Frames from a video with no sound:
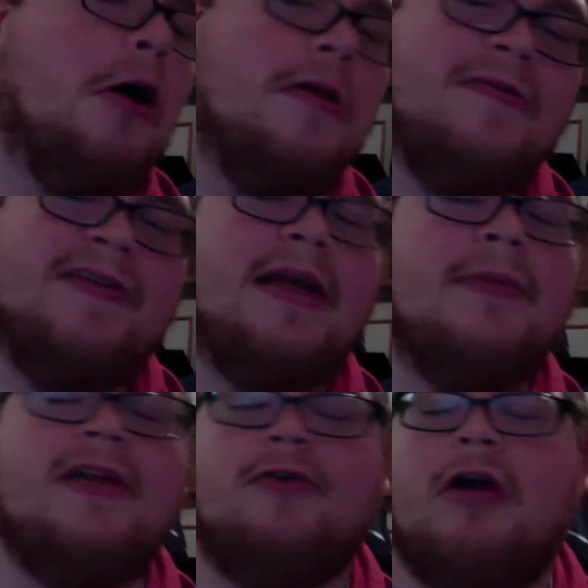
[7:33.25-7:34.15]
the
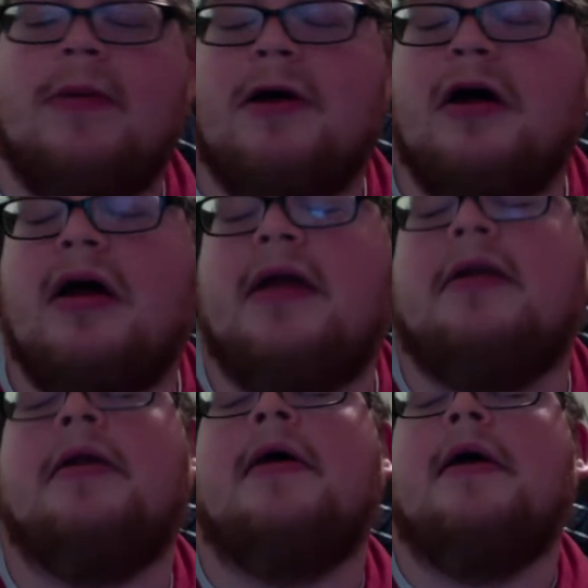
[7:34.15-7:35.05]
family drama and
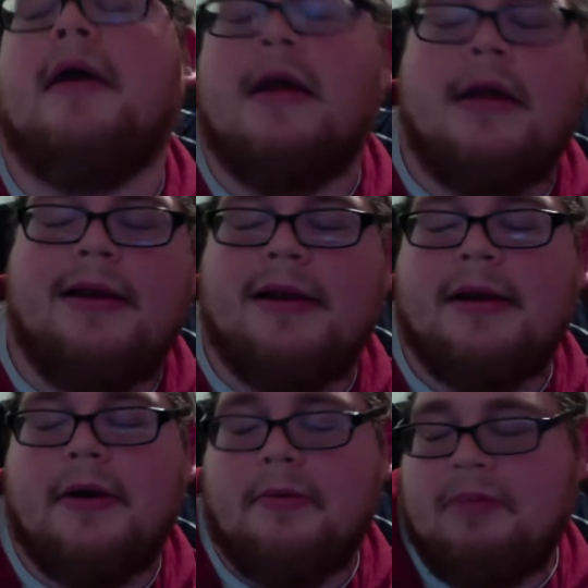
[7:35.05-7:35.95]

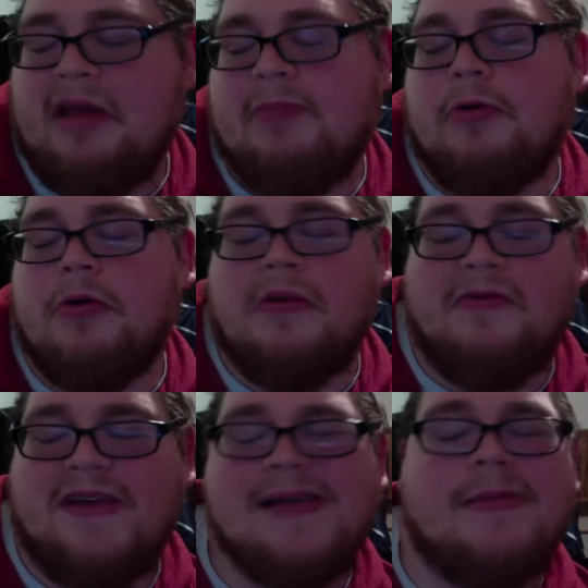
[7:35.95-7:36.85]
people in the
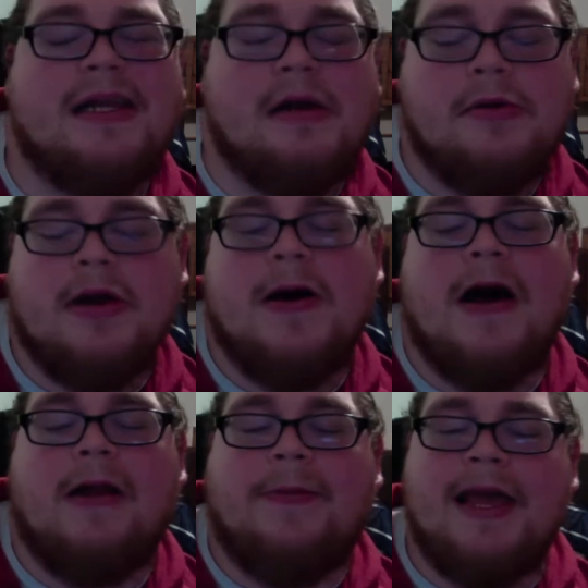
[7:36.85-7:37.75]
family don't know
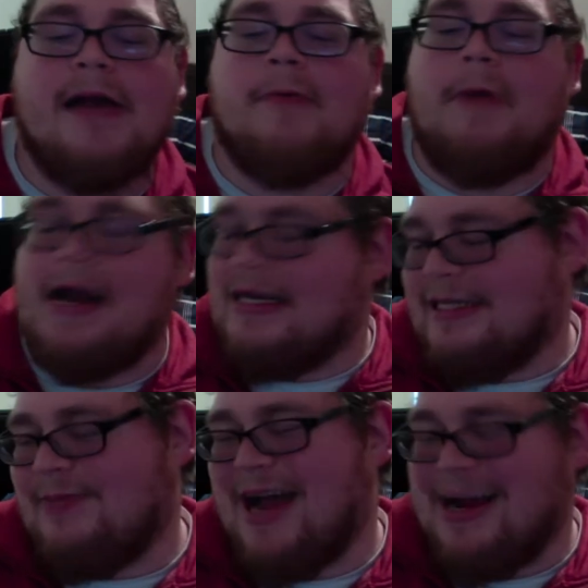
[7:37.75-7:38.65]
how to pick right
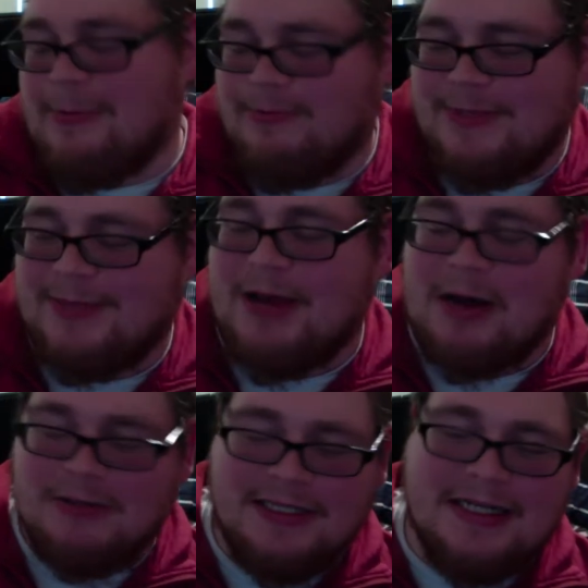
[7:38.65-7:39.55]

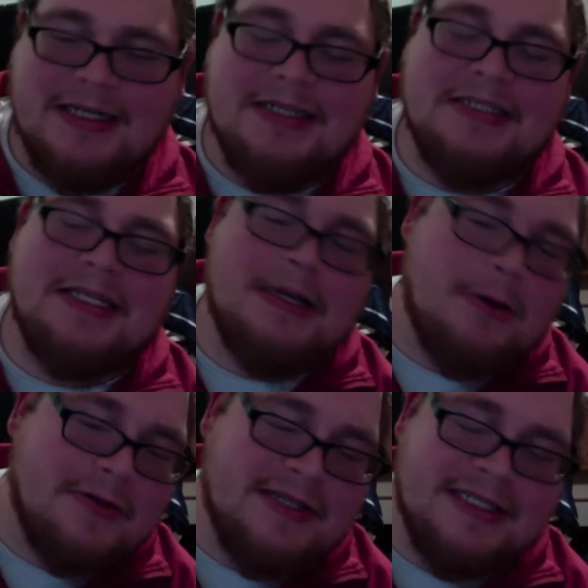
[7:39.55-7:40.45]
spouses and
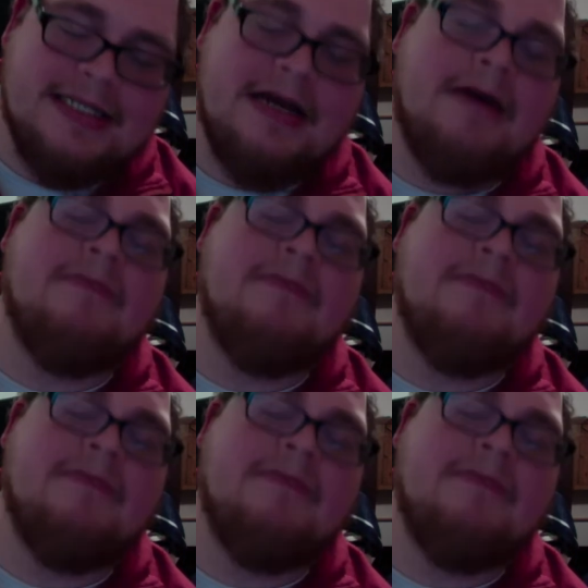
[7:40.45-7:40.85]
all this stuff,